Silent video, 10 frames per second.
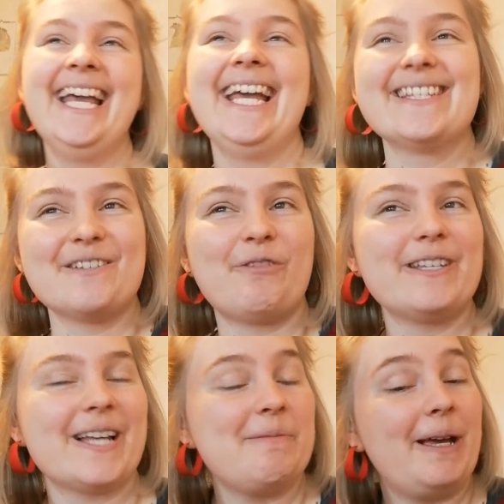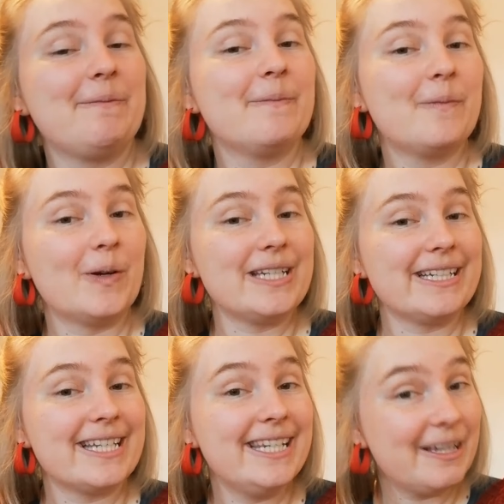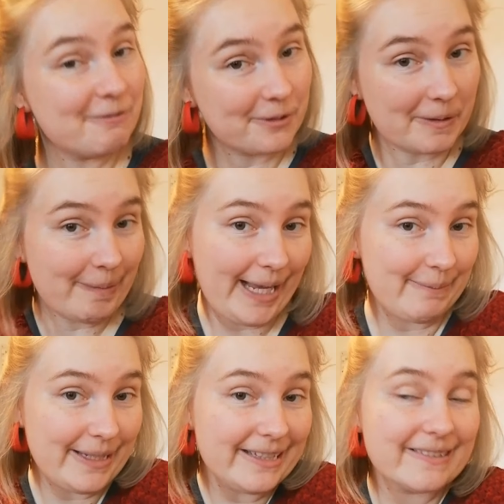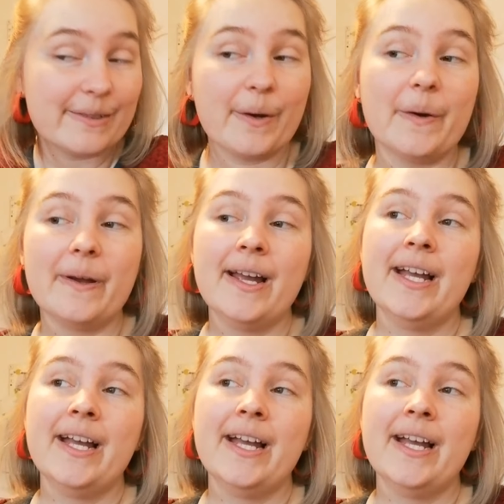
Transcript: It's the first time I'm wanting to knit for a baby, so